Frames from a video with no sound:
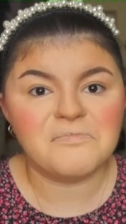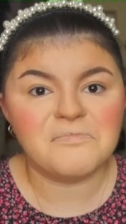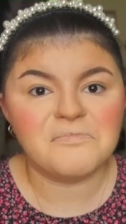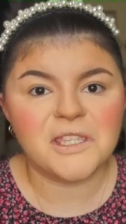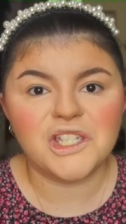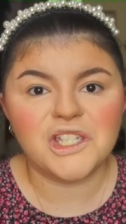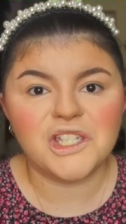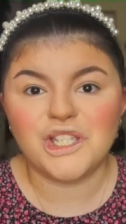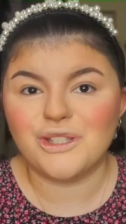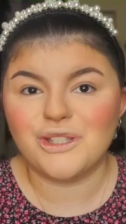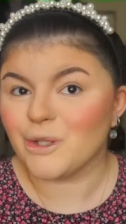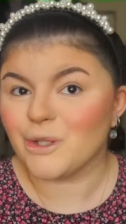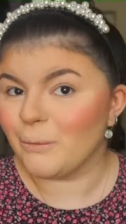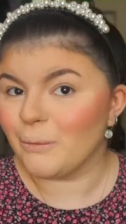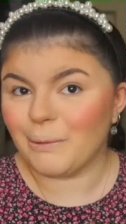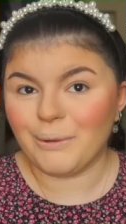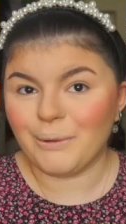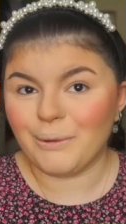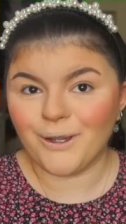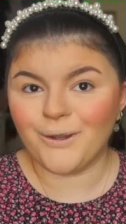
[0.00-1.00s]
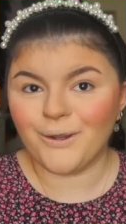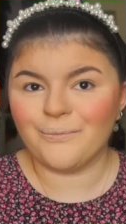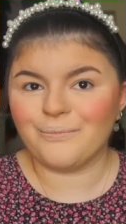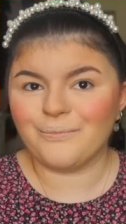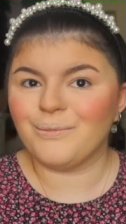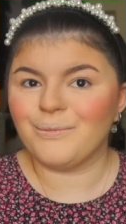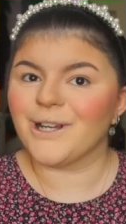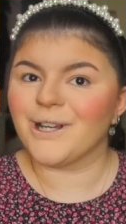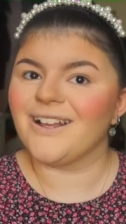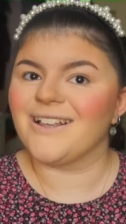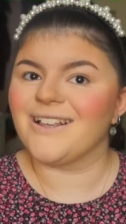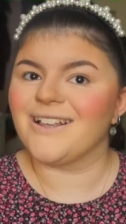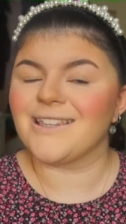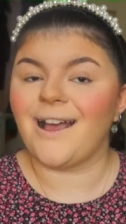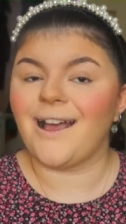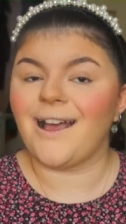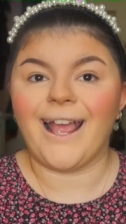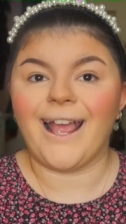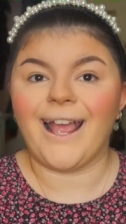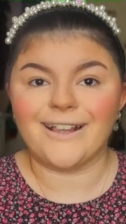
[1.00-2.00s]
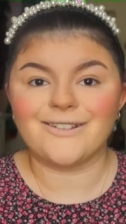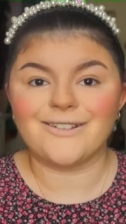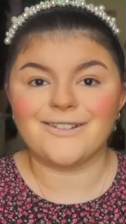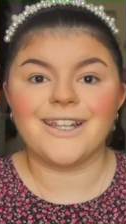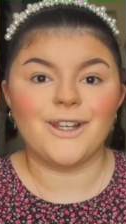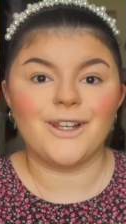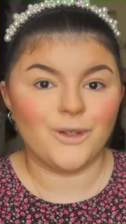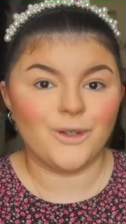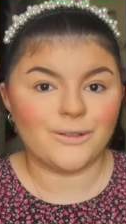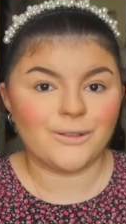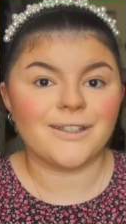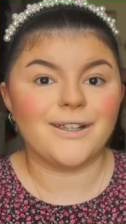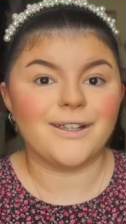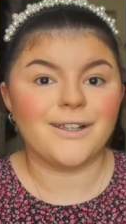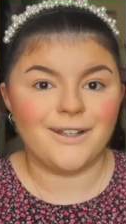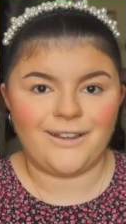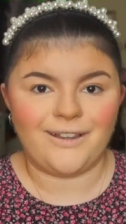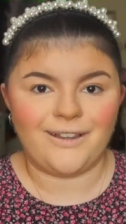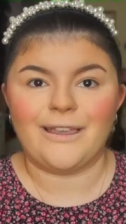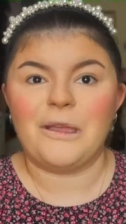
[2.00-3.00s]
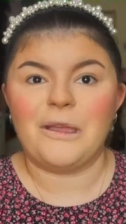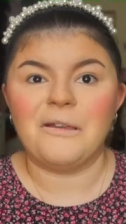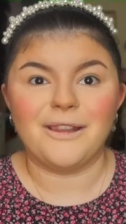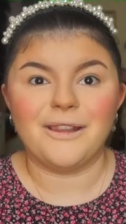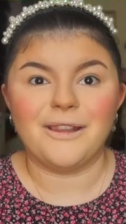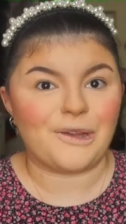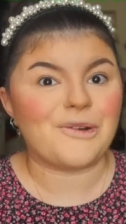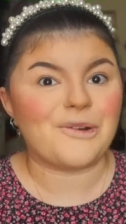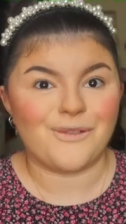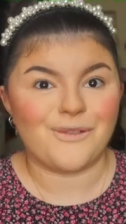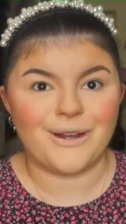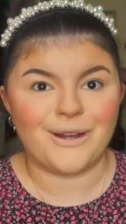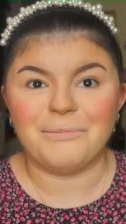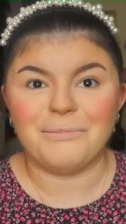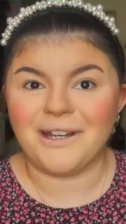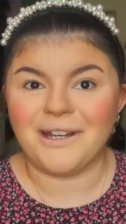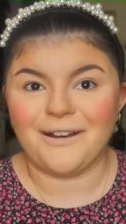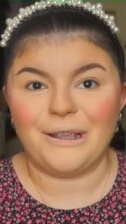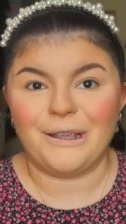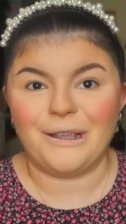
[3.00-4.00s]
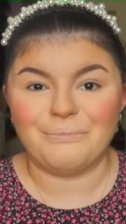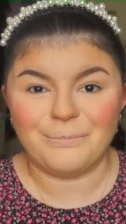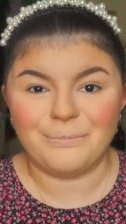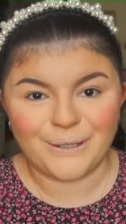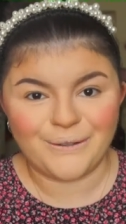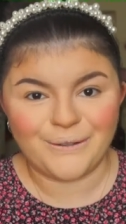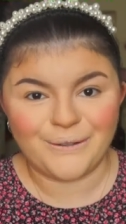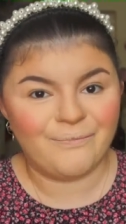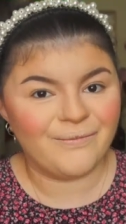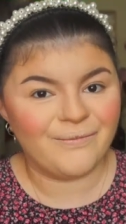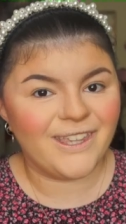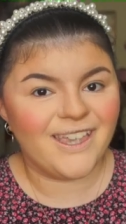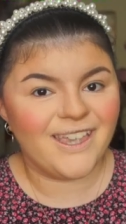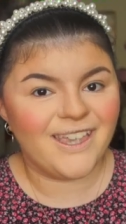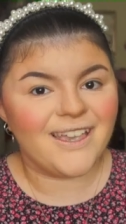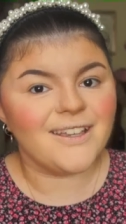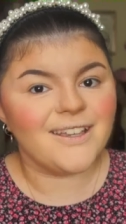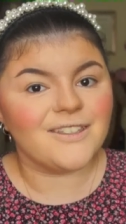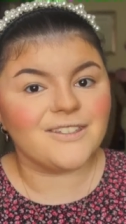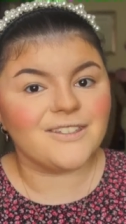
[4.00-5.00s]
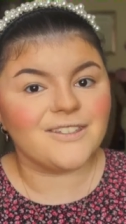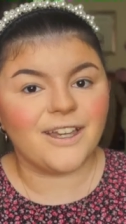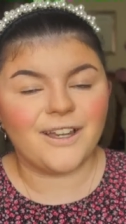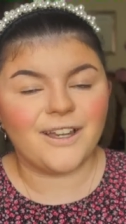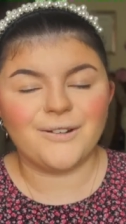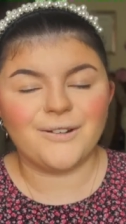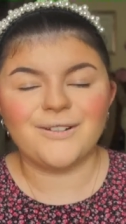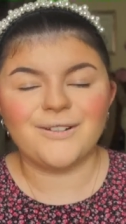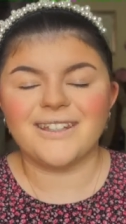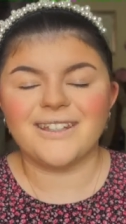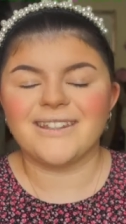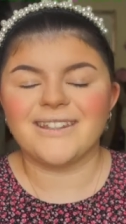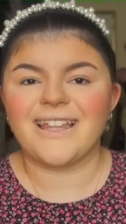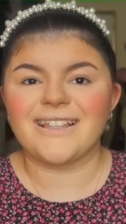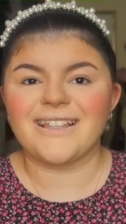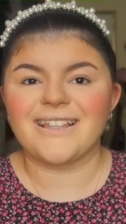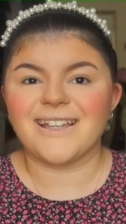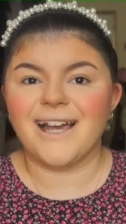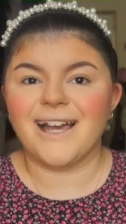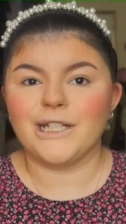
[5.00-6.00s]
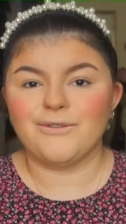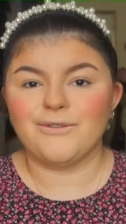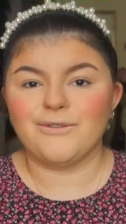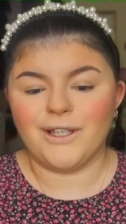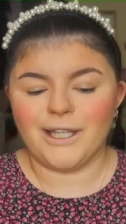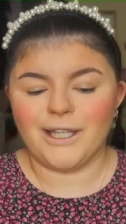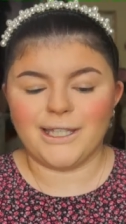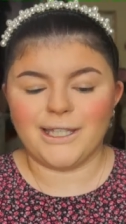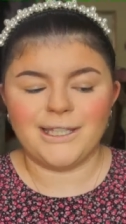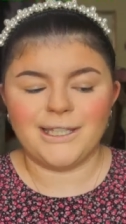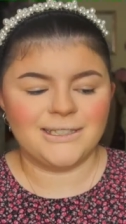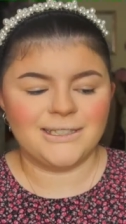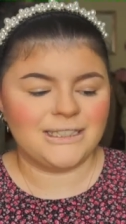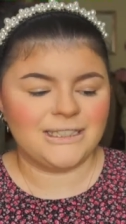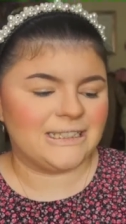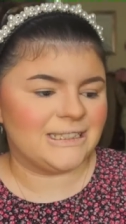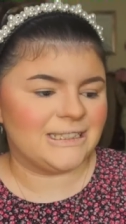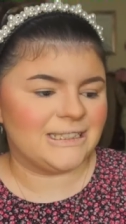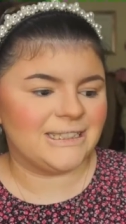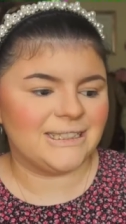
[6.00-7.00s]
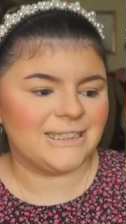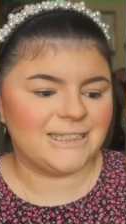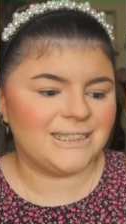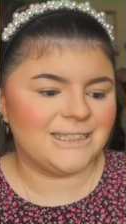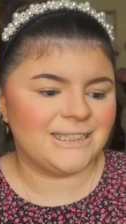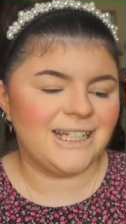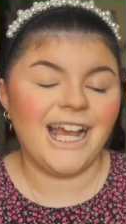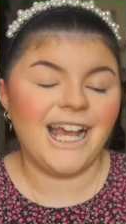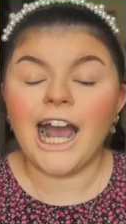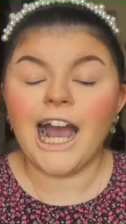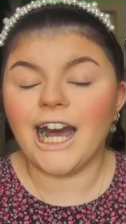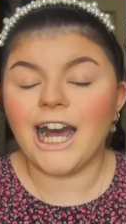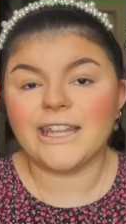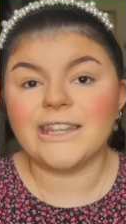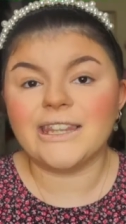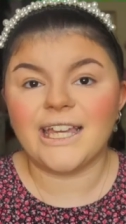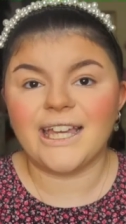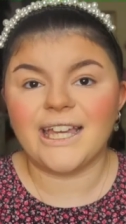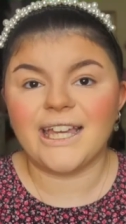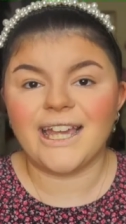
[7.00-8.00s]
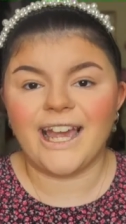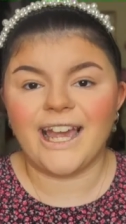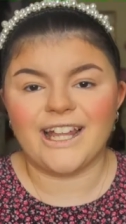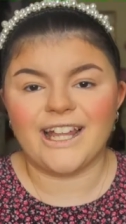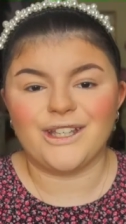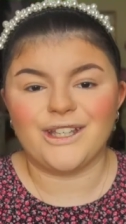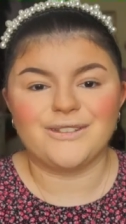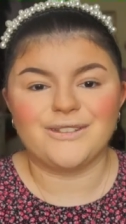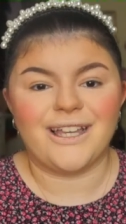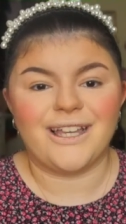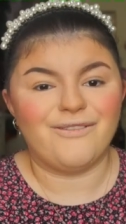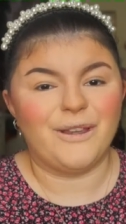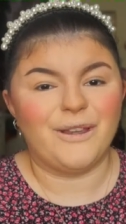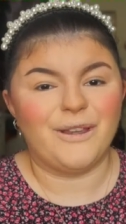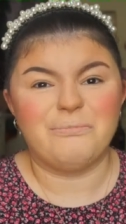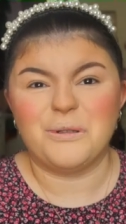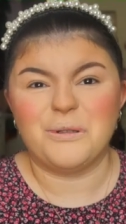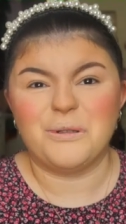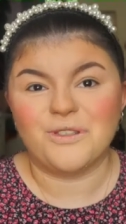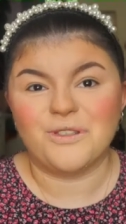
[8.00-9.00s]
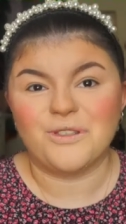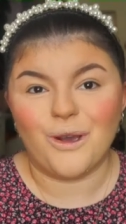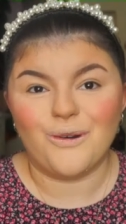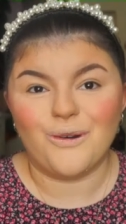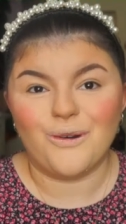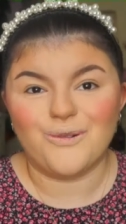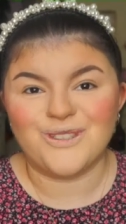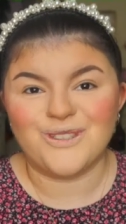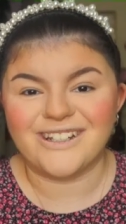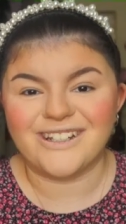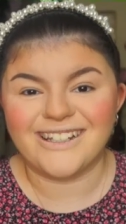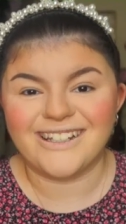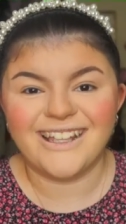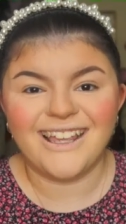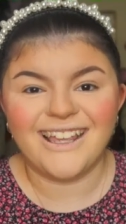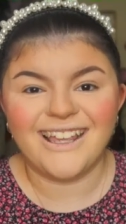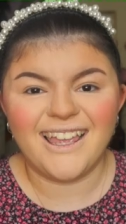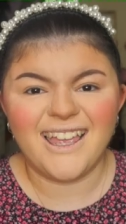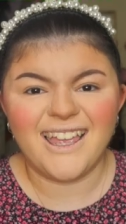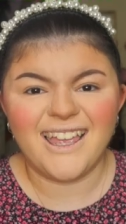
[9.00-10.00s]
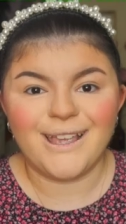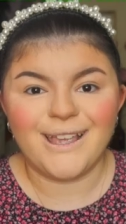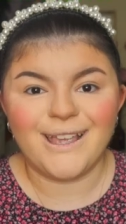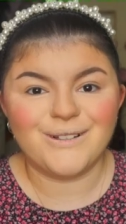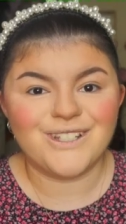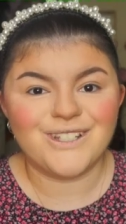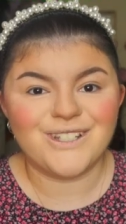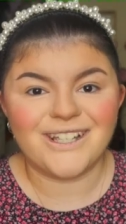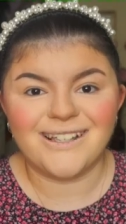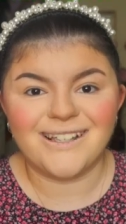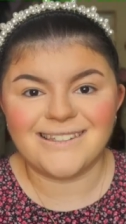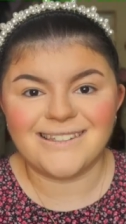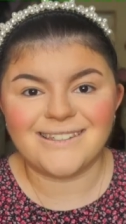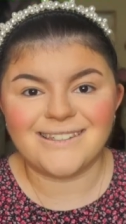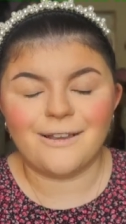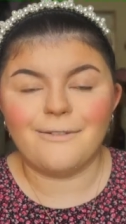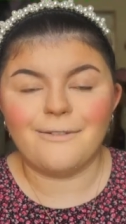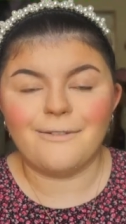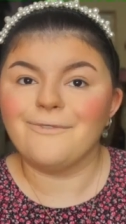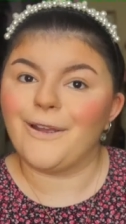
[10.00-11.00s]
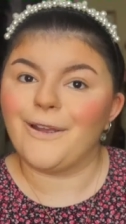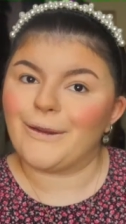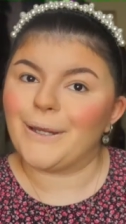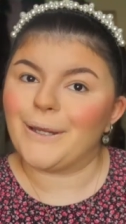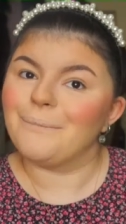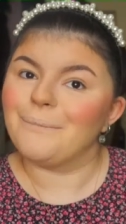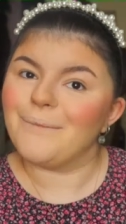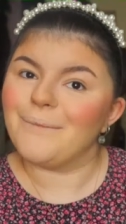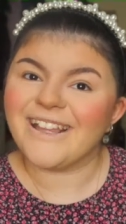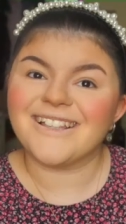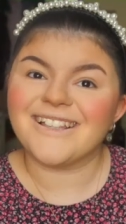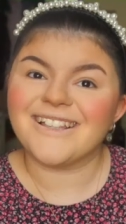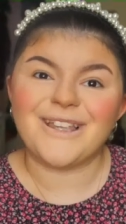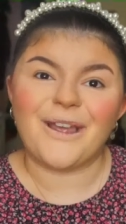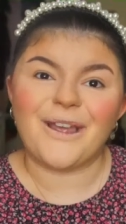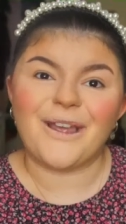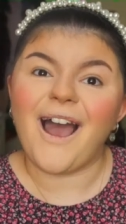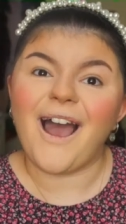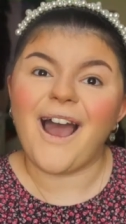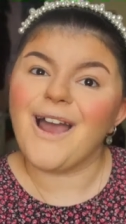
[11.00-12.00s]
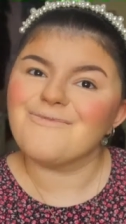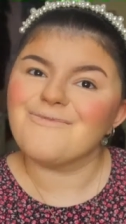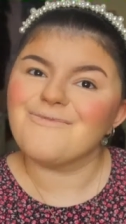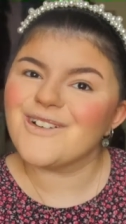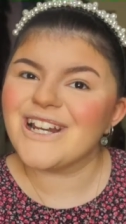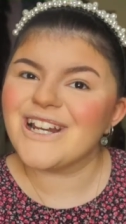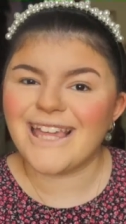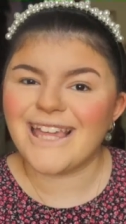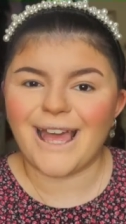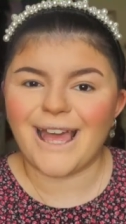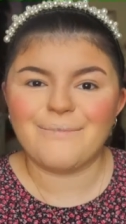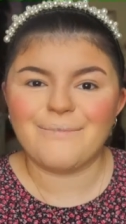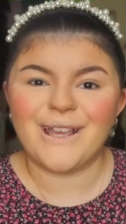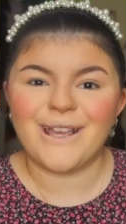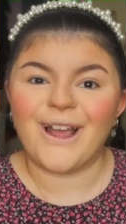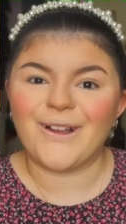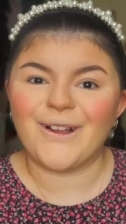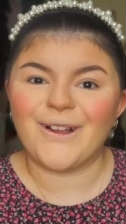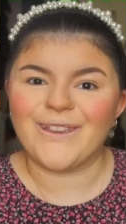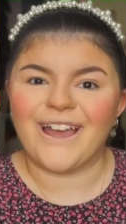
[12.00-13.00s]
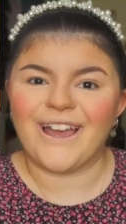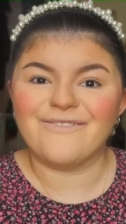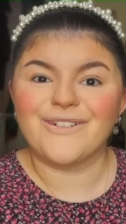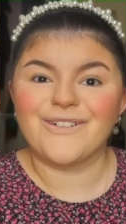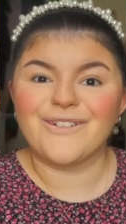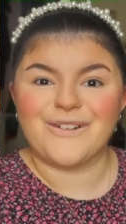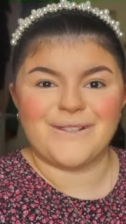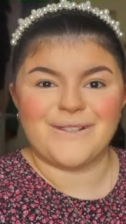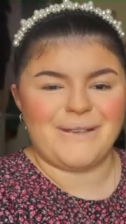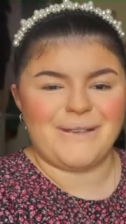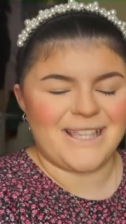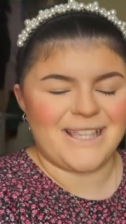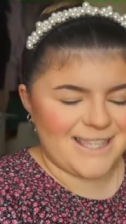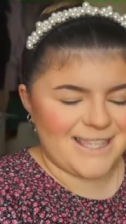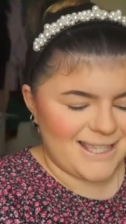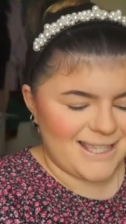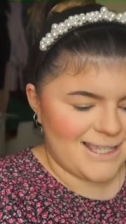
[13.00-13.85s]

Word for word: She used to call me Boo because I actually looked like like creepily like Boo. So that's kind of like our thing and I used to have like Boo dolls and it was just very me. So I'm really happy I got that for Christmas.